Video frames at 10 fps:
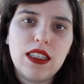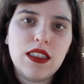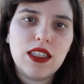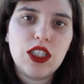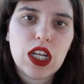
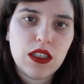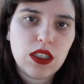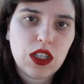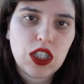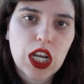
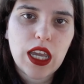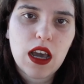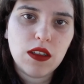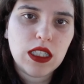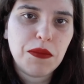suggest you check
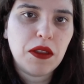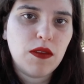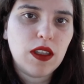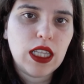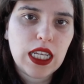out some of
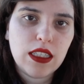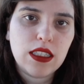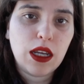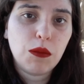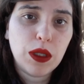the links
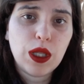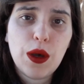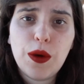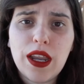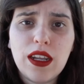down
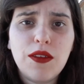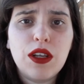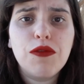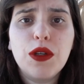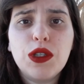below. And even
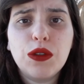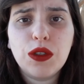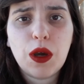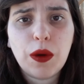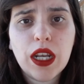if you do
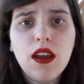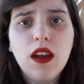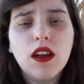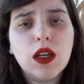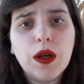know it,
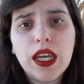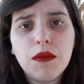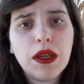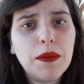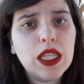go ahead.
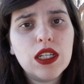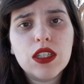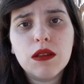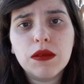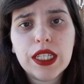Maybe there's
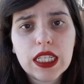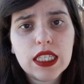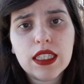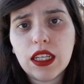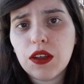some
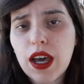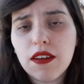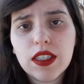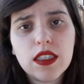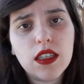links that you
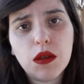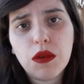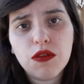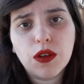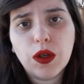haven't seen
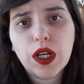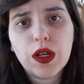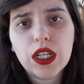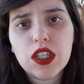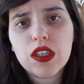before,
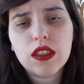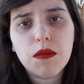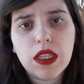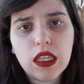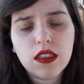or just
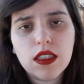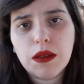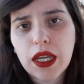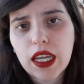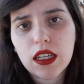some things that
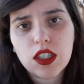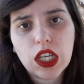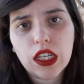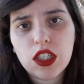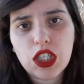might
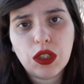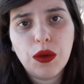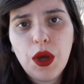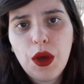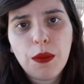educate you,
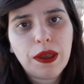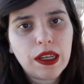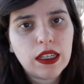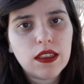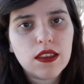
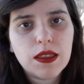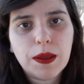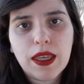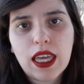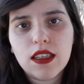because
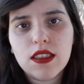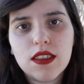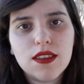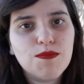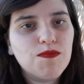the case